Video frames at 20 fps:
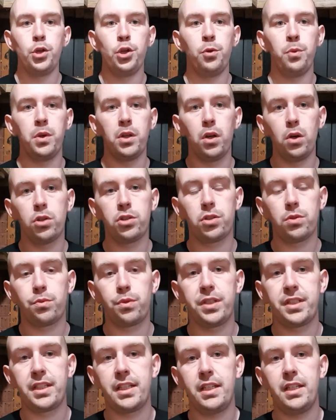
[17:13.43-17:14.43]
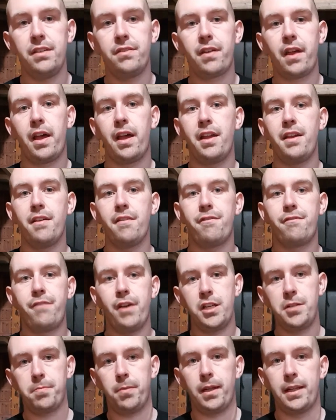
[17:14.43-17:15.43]
You will also receive a
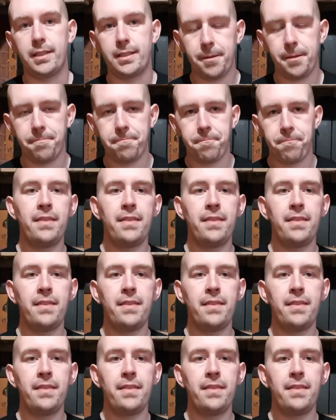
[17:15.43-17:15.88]
faceplate.